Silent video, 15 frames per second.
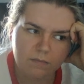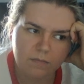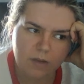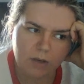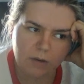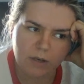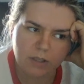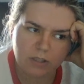A
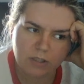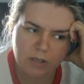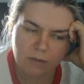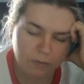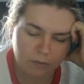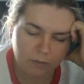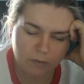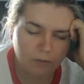question that
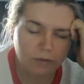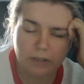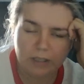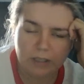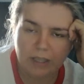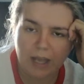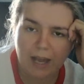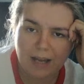we were only going to
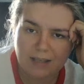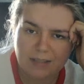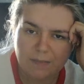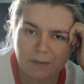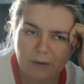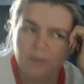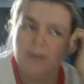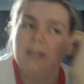get asked
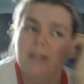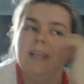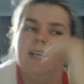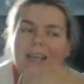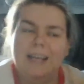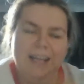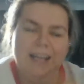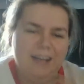about
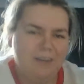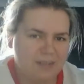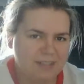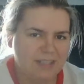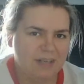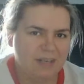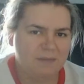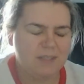in our
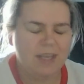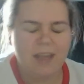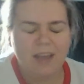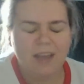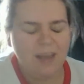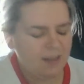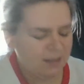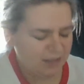exams.
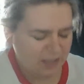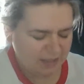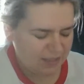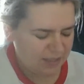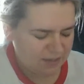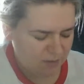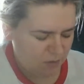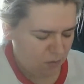Like,
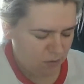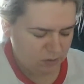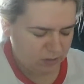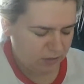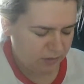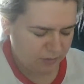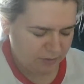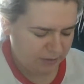that's a whole
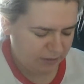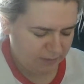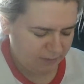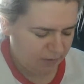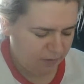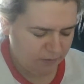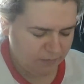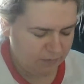other thing
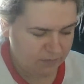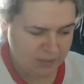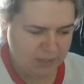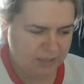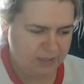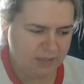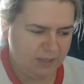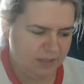about,
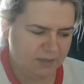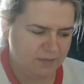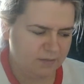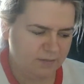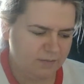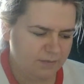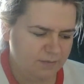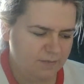like,
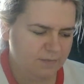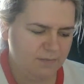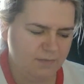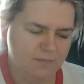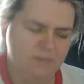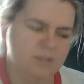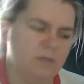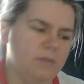
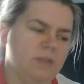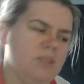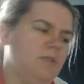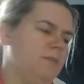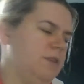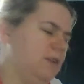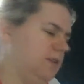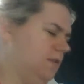some of the
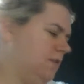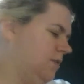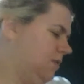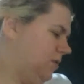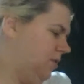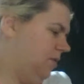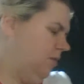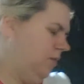subjects in
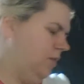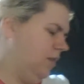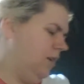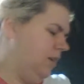school